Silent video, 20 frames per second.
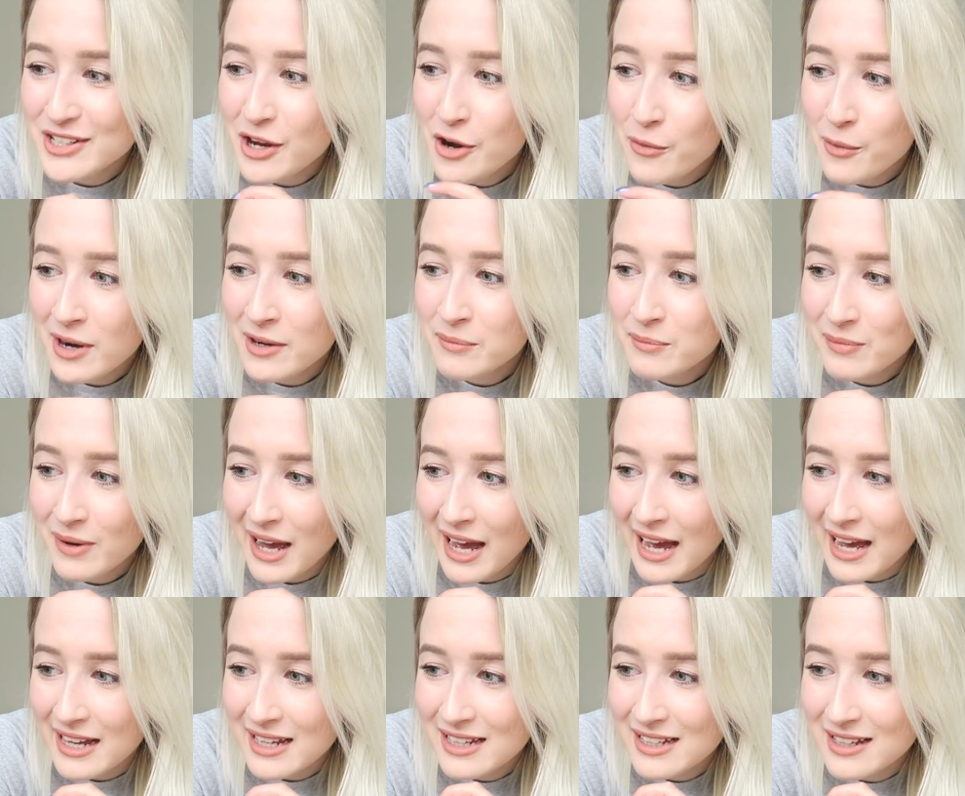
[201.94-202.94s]
so I went
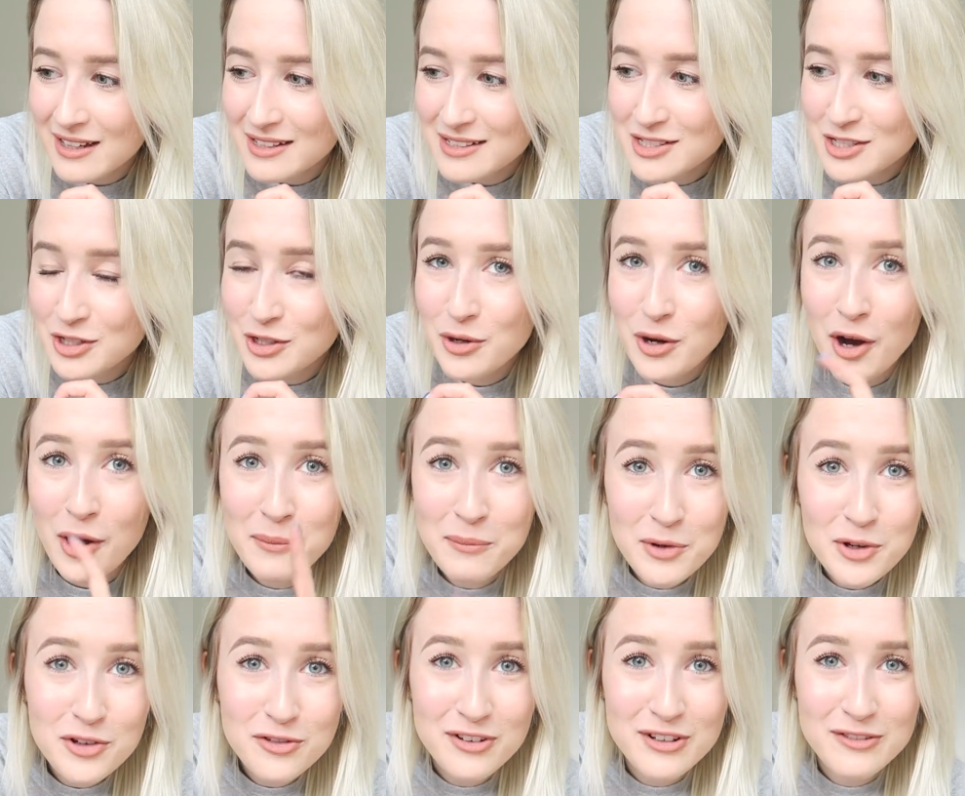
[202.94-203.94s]
back to her
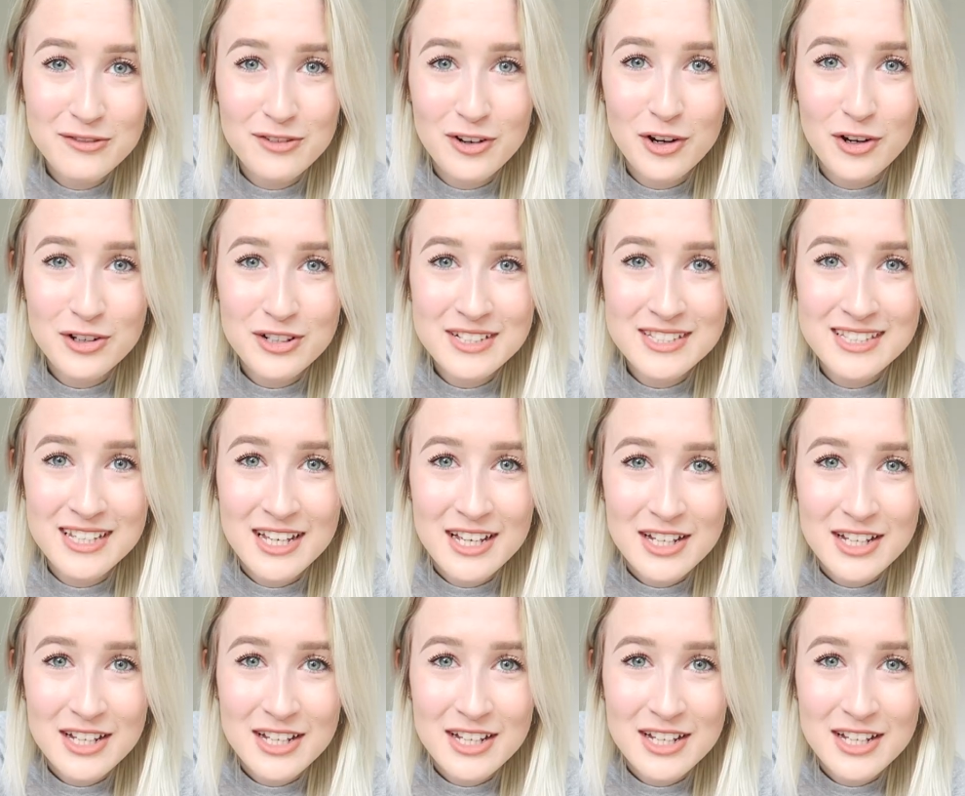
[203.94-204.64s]
moving vlogs,